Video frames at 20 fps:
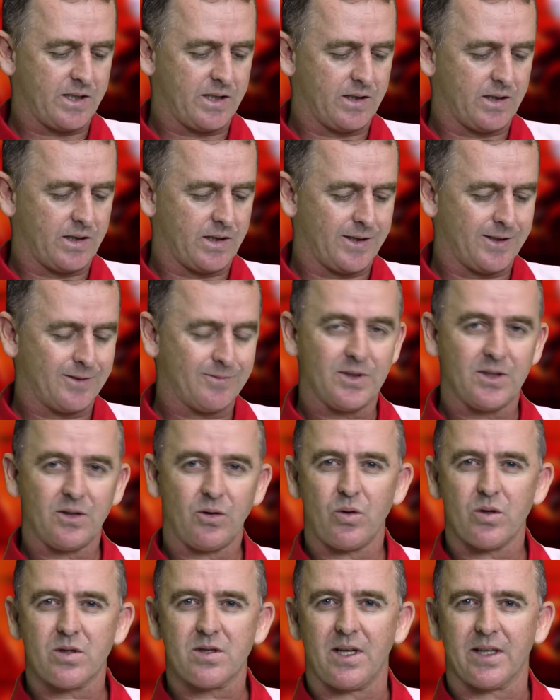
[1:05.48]
a
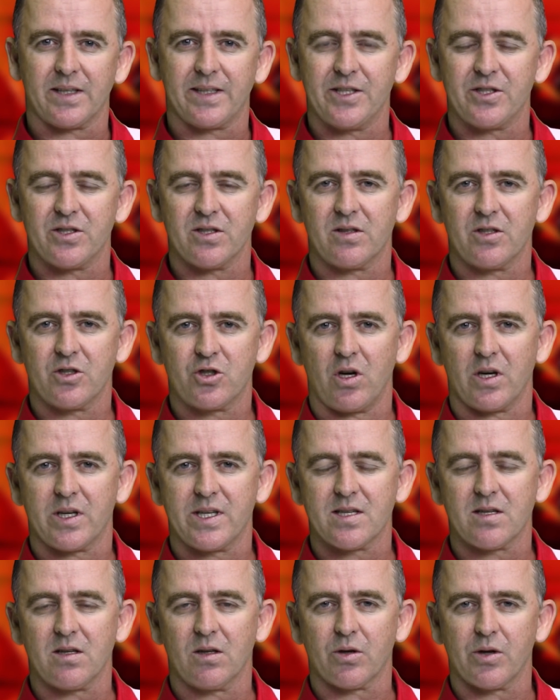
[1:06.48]
horse like that, the jockey
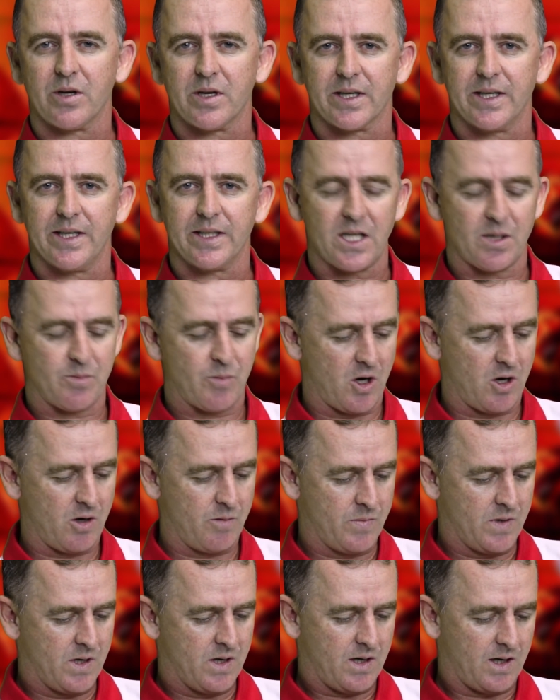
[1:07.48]
still got to get them
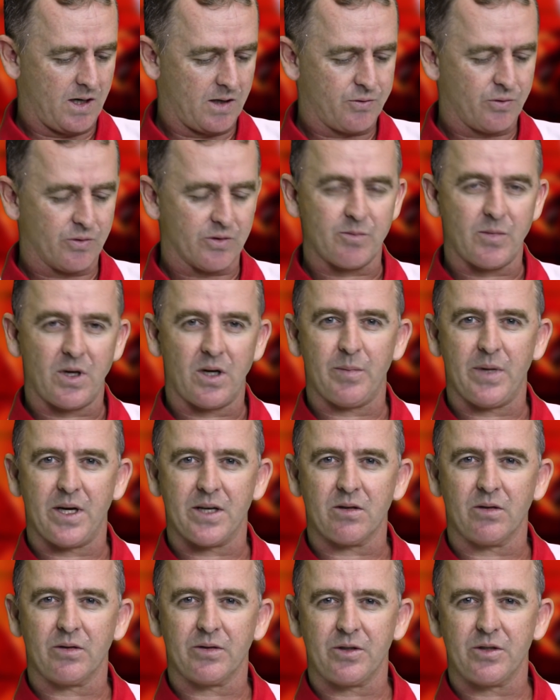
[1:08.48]
home. I thought
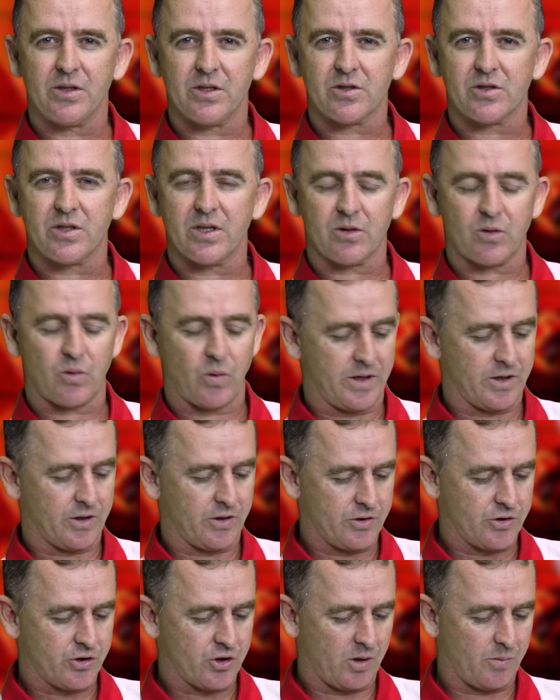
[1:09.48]
Manuel Nunes did quite a
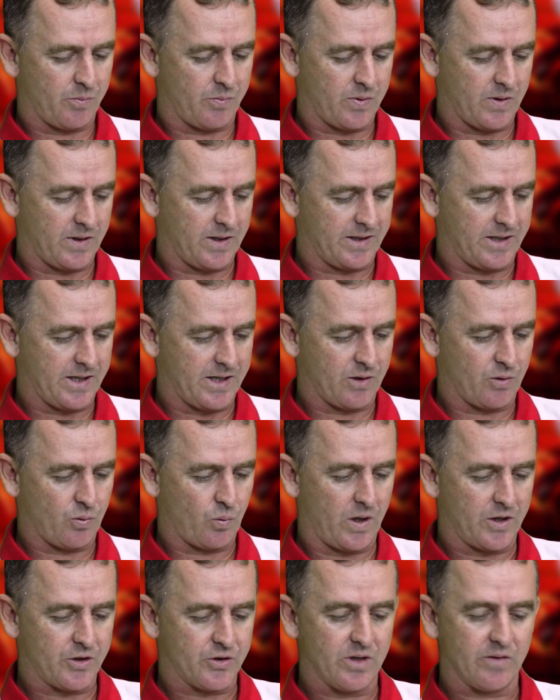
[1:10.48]
good job getting
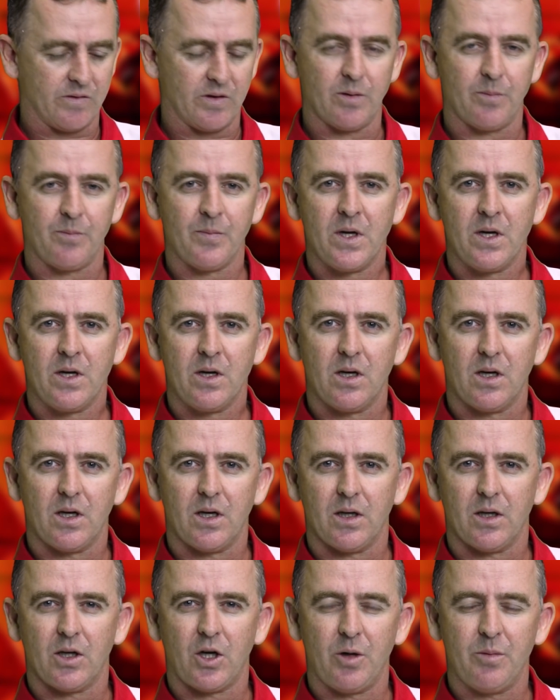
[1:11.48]
White River
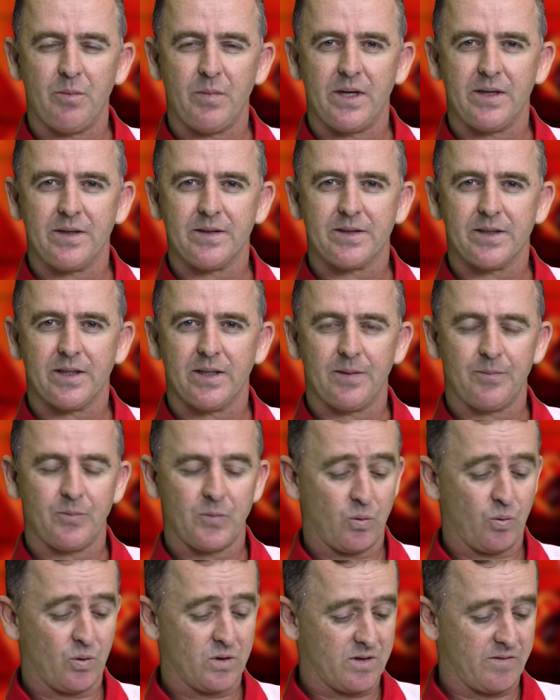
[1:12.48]
home, and
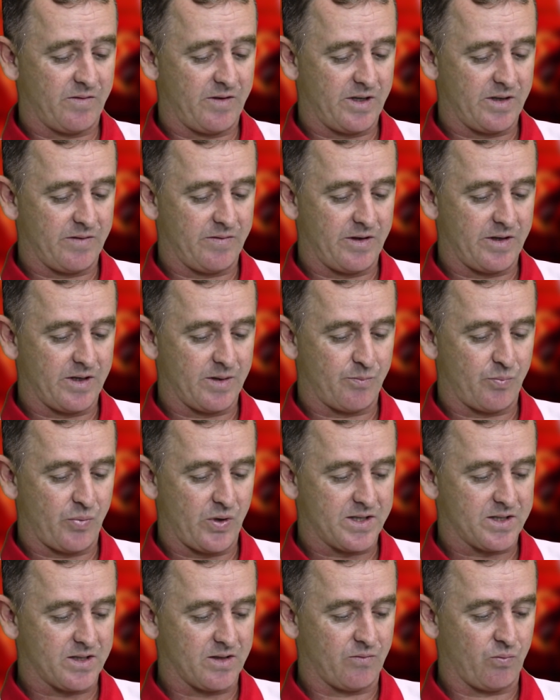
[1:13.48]
it was a very, very
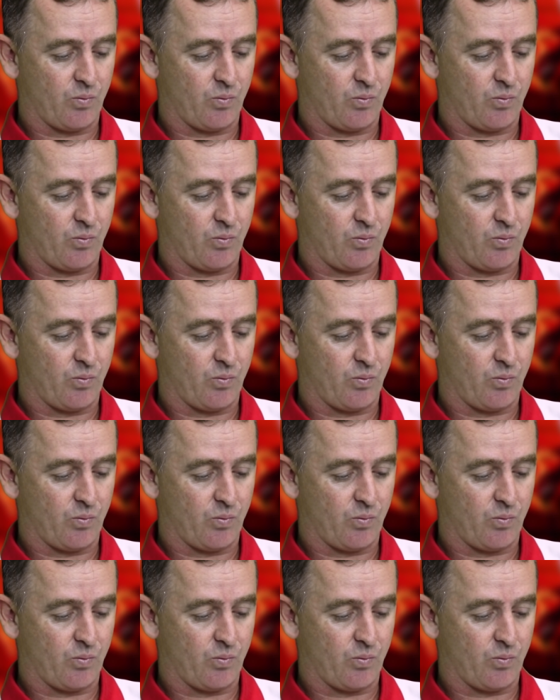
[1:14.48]
impressive